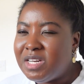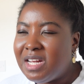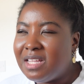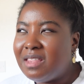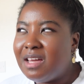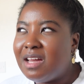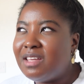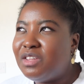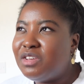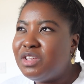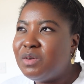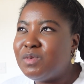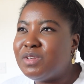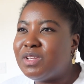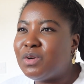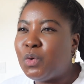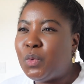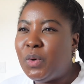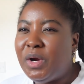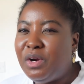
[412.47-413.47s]
I thought it was a
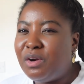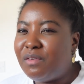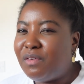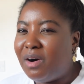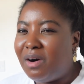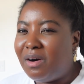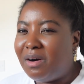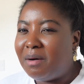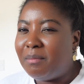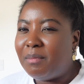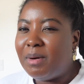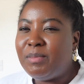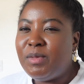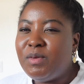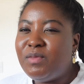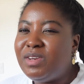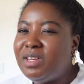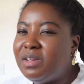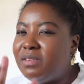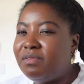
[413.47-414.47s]
Queen of Heart, but I'm
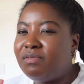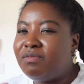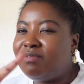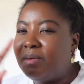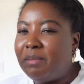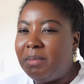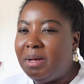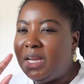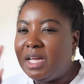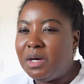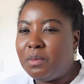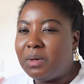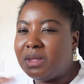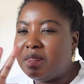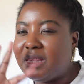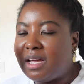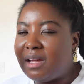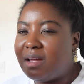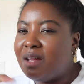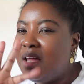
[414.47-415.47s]
not really familiar with
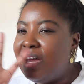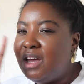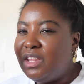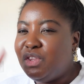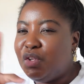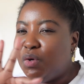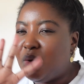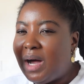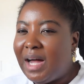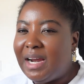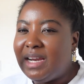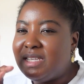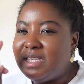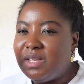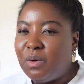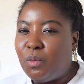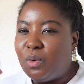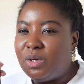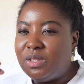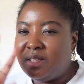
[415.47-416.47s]
like the Alice
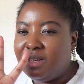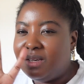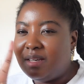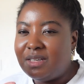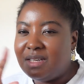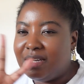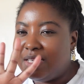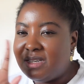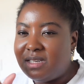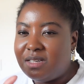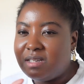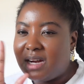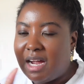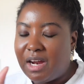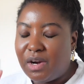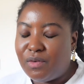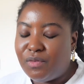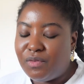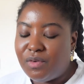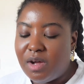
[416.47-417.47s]
in Wonderland
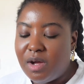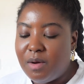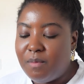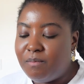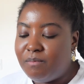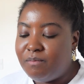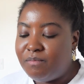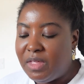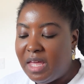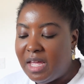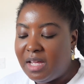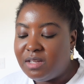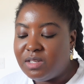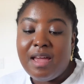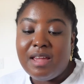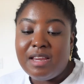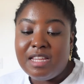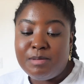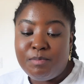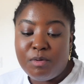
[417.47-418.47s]
kind of things.
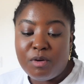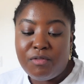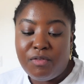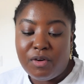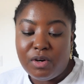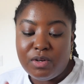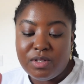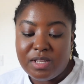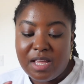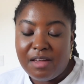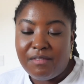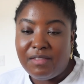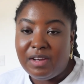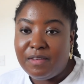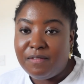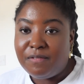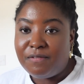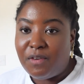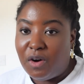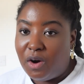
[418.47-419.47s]
This book follows
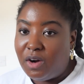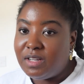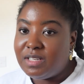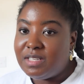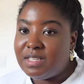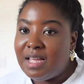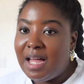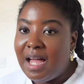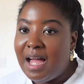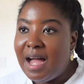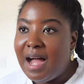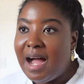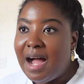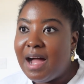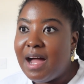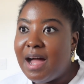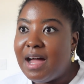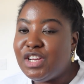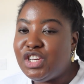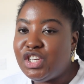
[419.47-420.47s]
Evelyn Fox.
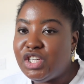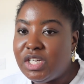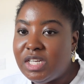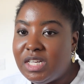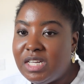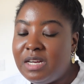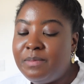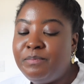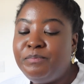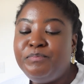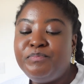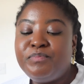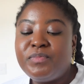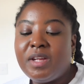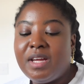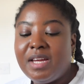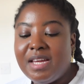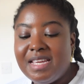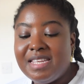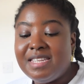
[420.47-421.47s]
She
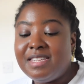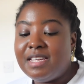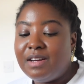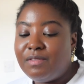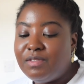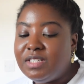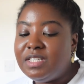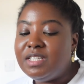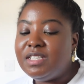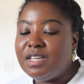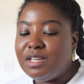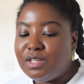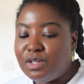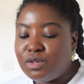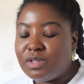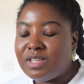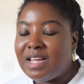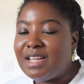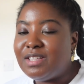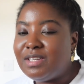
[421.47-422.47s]
is 17 years
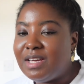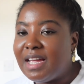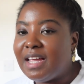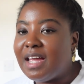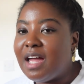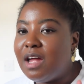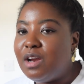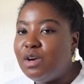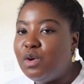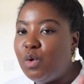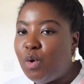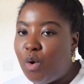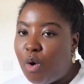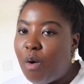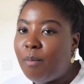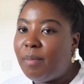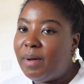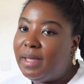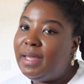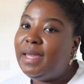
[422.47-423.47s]
old. So I have to like look up her